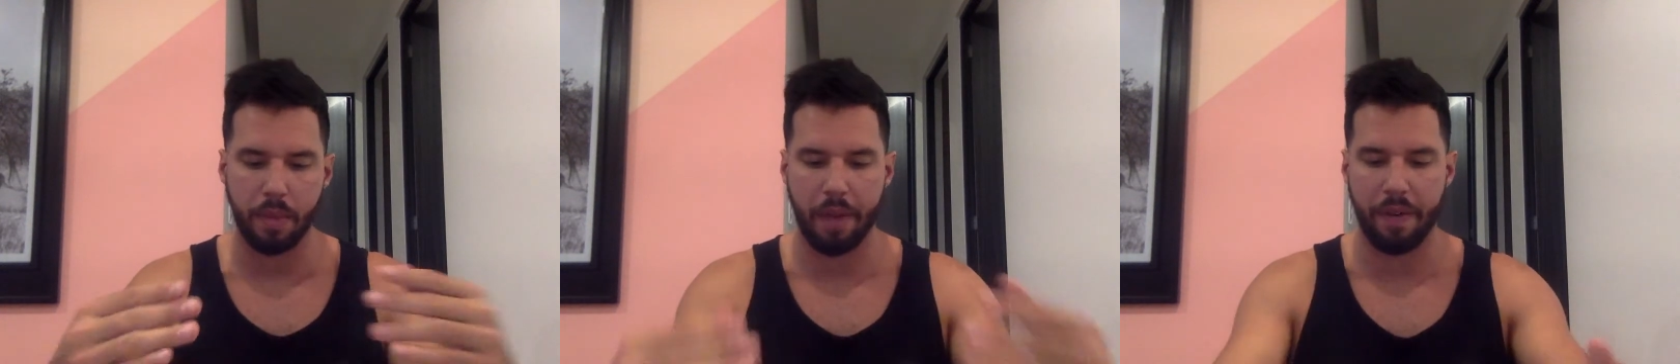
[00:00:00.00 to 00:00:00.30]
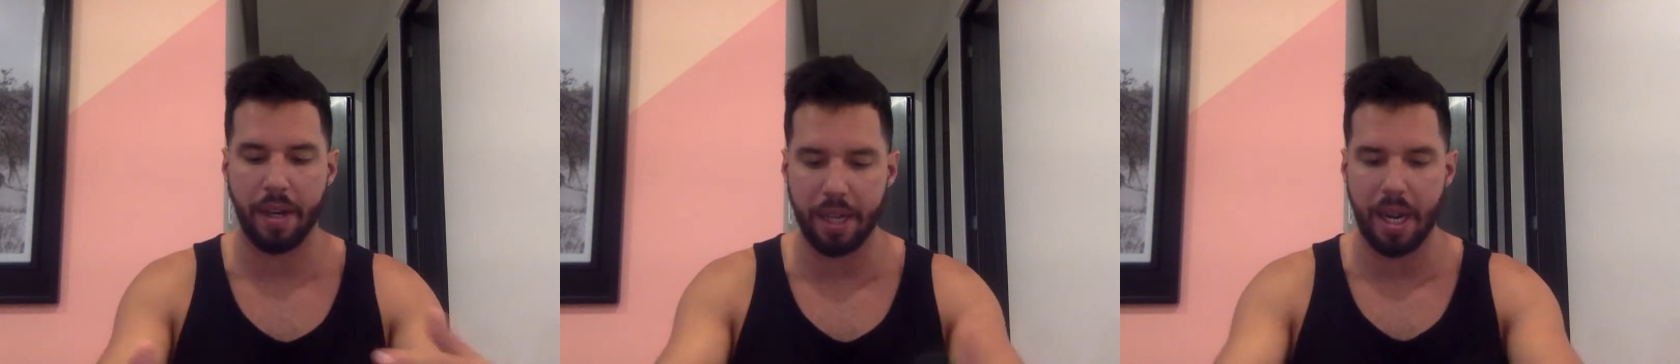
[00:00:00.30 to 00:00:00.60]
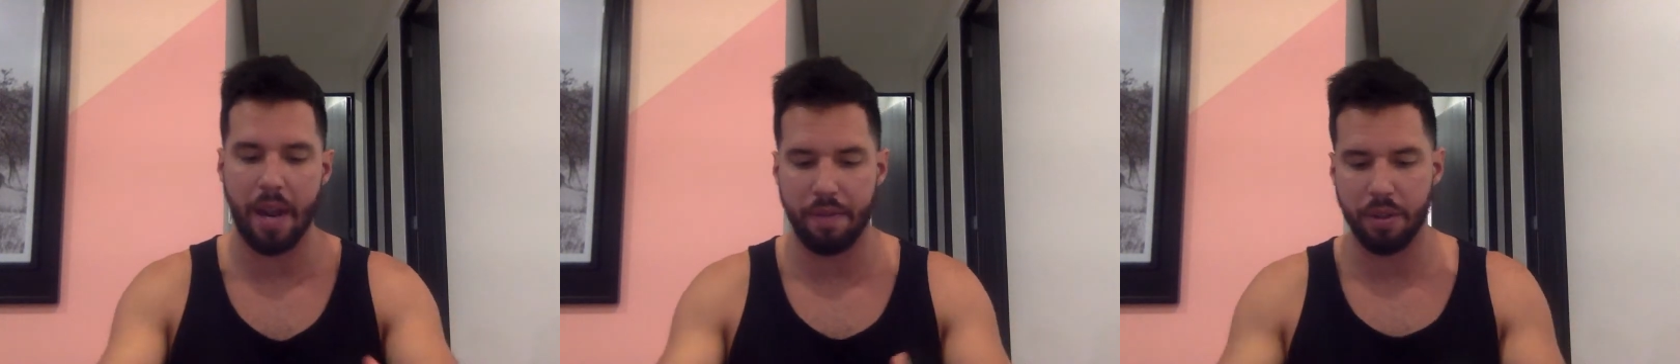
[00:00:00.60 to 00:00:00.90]
if I didn't
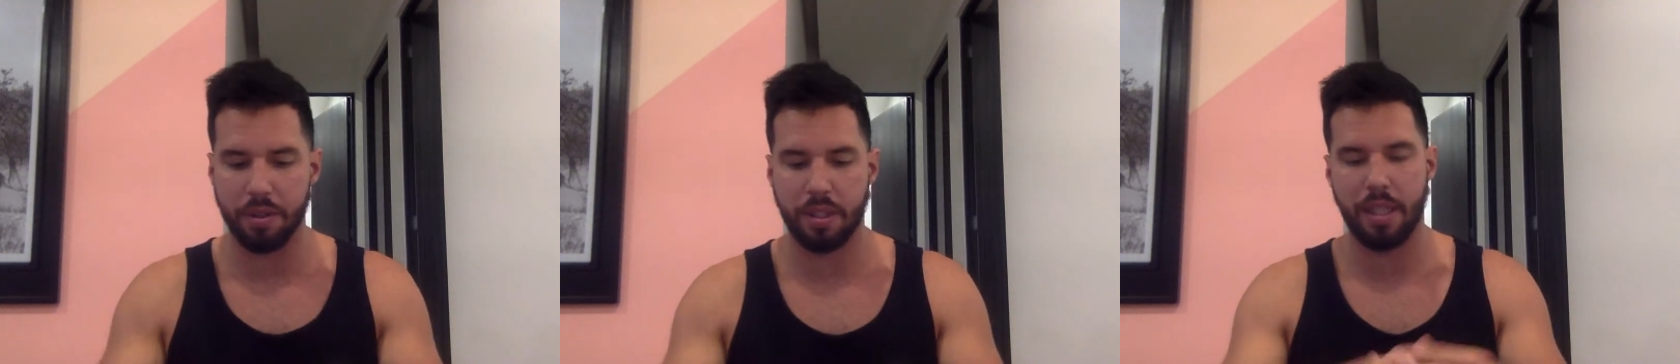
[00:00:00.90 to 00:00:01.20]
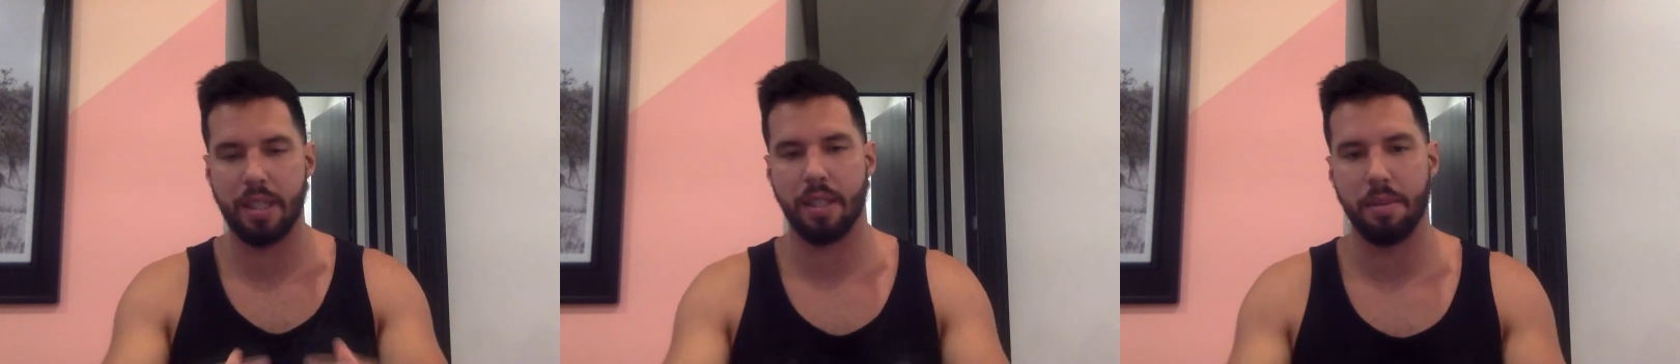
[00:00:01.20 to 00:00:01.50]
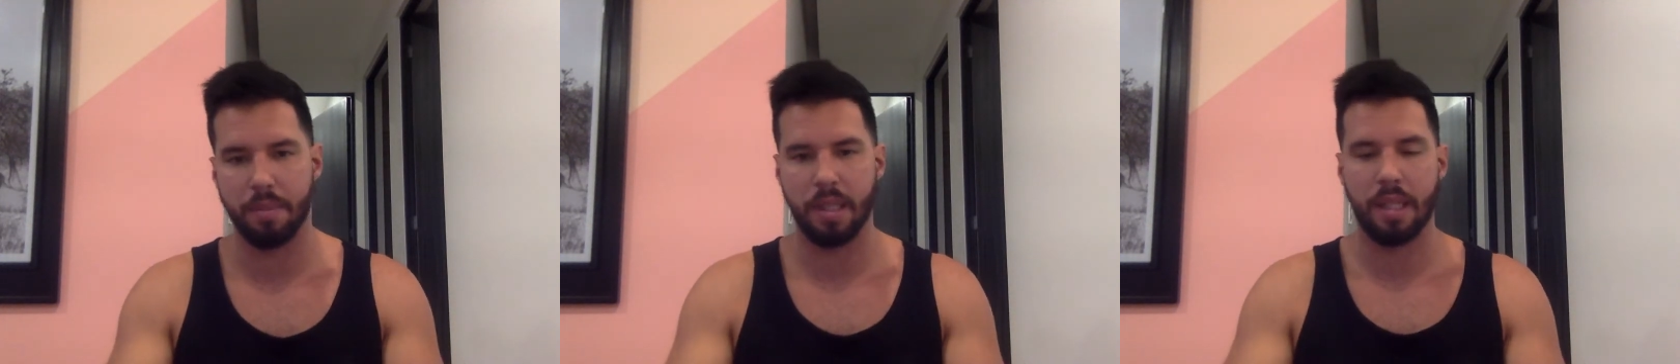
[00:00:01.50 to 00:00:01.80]
have those
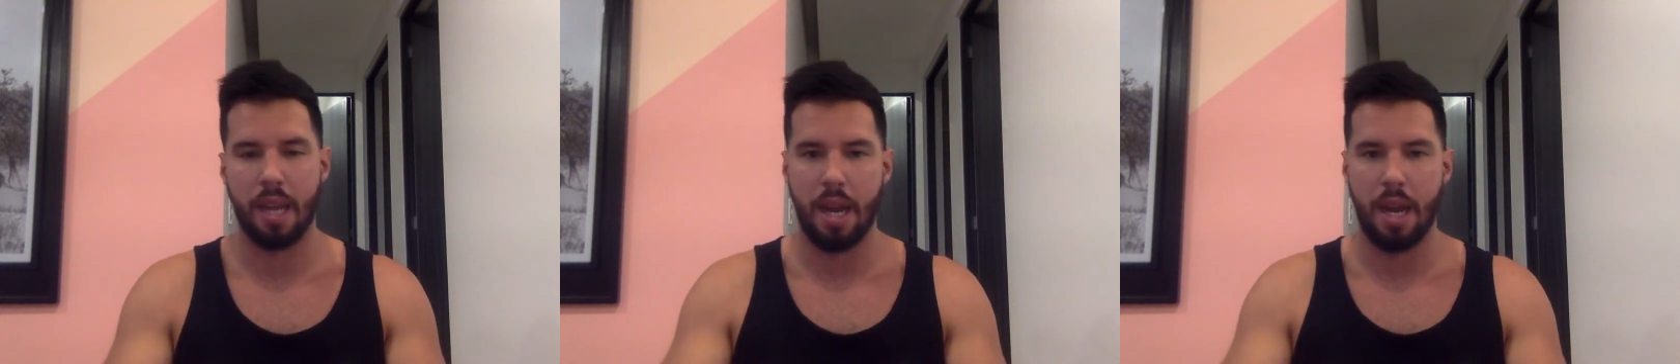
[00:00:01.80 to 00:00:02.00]
systems,